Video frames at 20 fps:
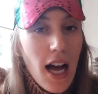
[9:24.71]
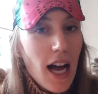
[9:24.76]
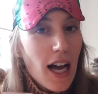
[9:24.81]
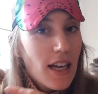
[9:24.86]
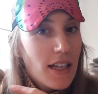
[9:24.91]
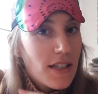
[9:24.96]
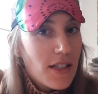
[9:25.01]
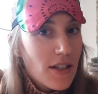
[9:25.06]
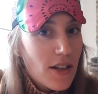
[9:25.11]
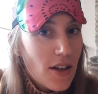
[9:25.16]

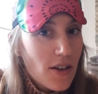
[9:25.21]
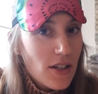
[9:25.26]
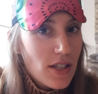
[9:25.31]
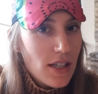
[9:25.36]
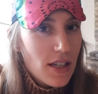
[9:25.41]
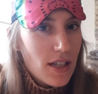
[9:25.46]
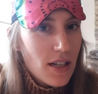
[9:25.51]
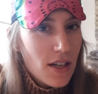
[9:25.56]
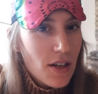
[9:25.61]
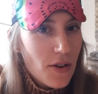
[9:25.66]
As you notice,
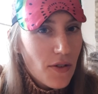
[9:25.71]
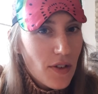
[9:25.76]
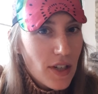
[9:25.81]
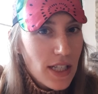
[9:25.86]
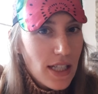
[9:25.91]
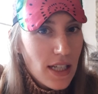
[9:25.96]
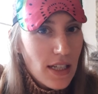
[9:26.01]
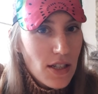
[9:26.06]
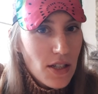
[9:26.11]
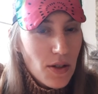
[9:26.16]
I don't know if I
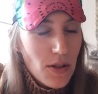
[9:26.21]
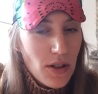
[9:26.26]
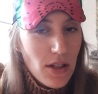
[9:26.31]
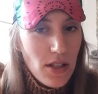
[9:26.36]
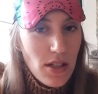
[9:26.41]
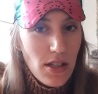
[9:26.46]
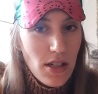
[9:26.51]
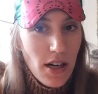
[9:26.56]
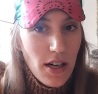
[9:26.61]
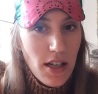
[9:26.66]
said to you at the
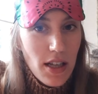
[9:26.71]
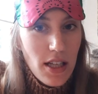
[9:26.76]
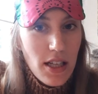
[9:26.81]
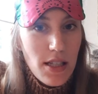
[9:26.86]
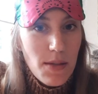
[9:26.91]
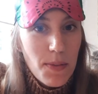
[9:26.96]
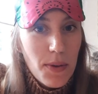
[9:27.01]
start of this,